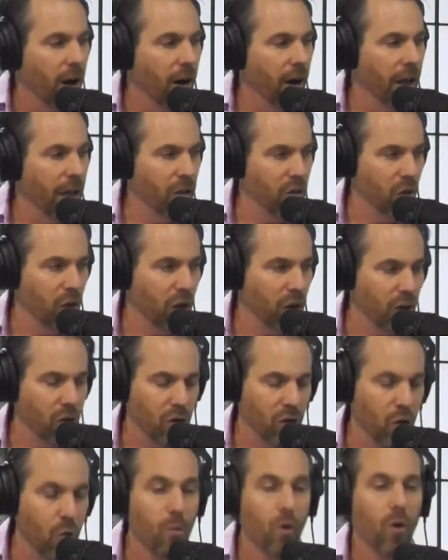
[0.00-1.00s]
is the
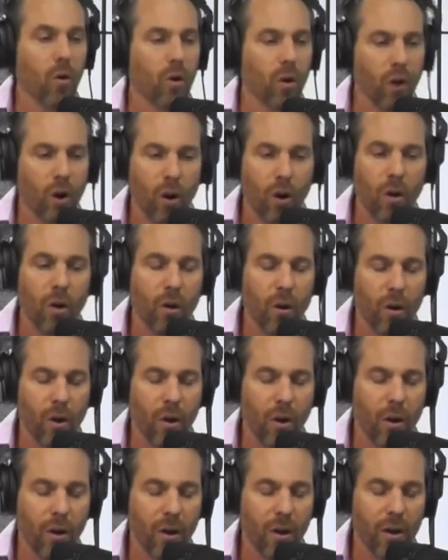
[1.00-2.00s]
consumer
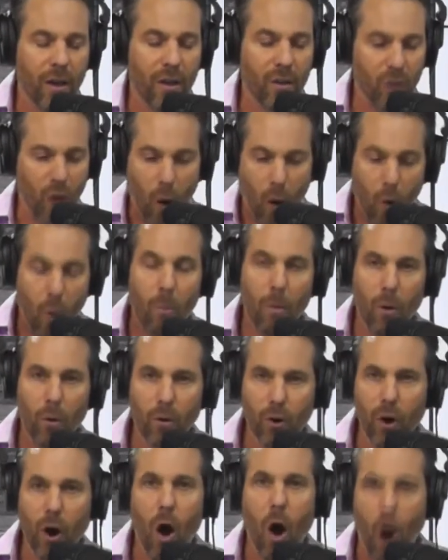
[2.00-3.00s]
or is the
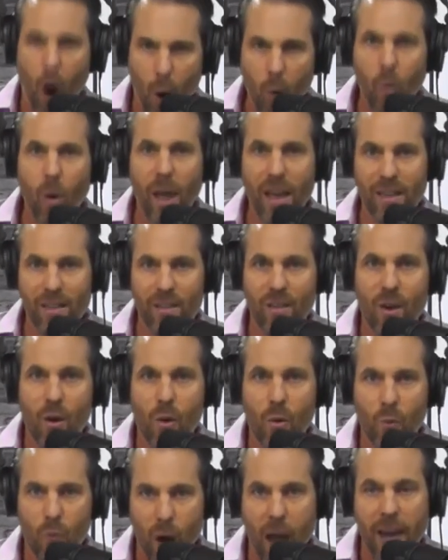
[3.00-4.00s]
homeowner always
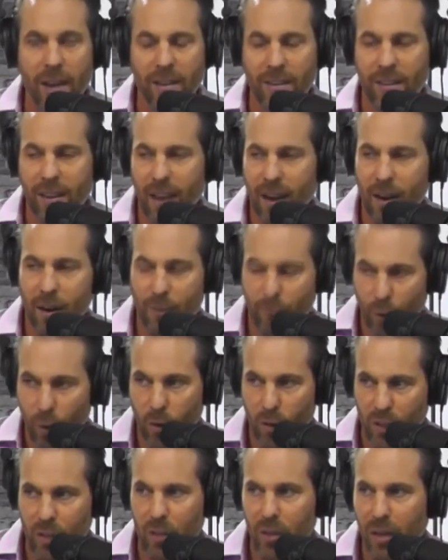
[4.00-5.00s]
right? And
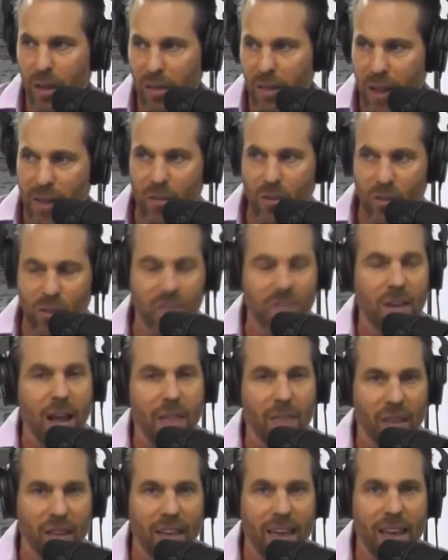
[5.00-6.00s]
unfortunately, that's just
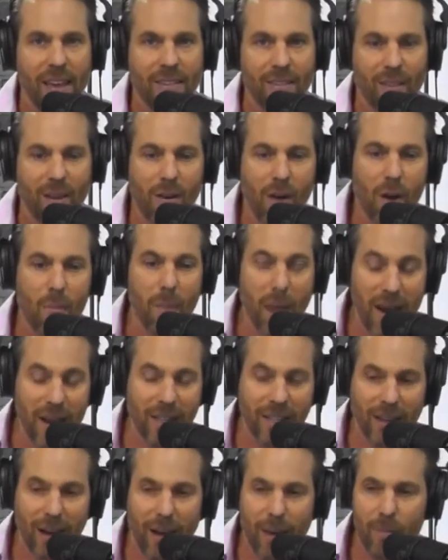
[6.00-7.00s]
not the case. There are many
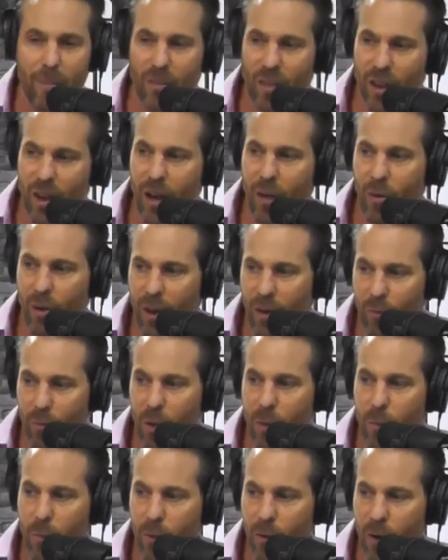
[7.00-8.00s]
times that I will have
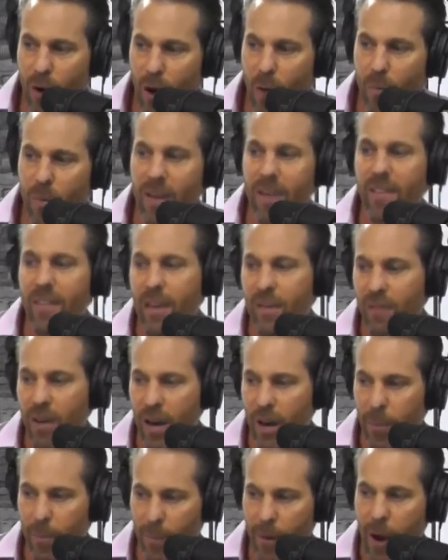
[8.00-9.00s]
people call me and they've
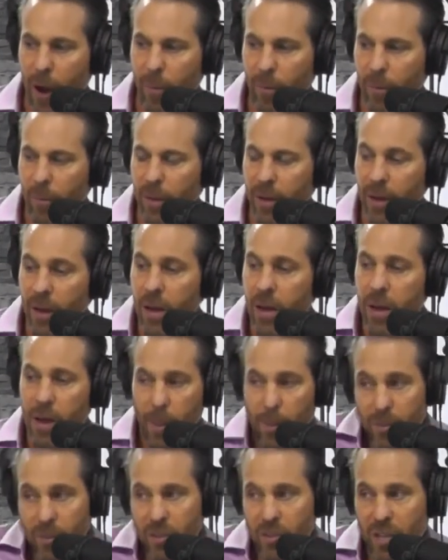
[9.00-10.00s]
got a problem, and
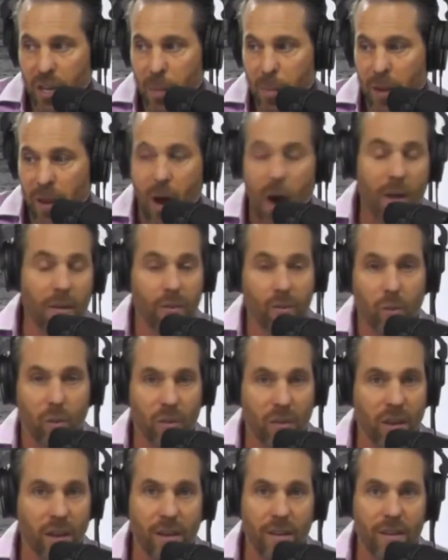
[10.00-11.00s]
I'm just going to be honest with
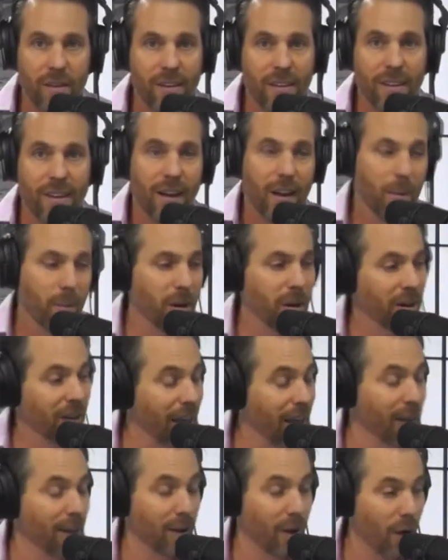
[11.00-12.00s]
you, and I'm going to
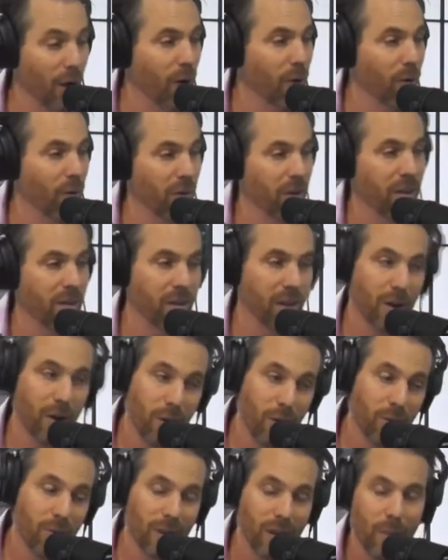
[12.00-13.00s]
let you know that,
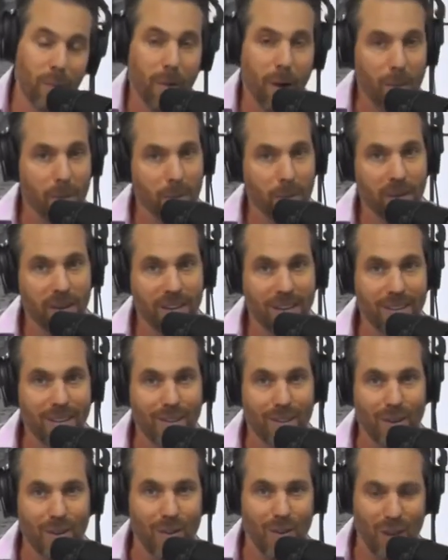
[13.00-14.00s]
you probably didn't
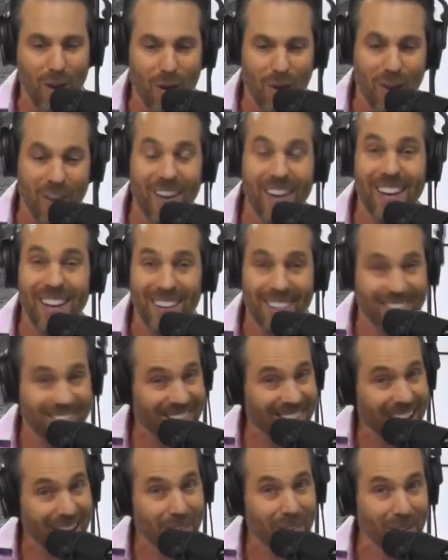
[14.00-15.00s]
do so good here. It's
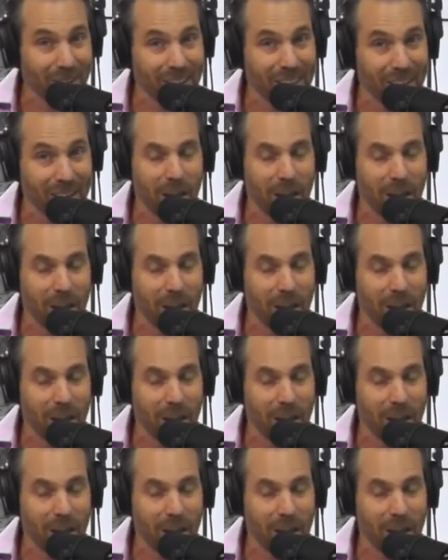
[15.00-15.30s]
not really the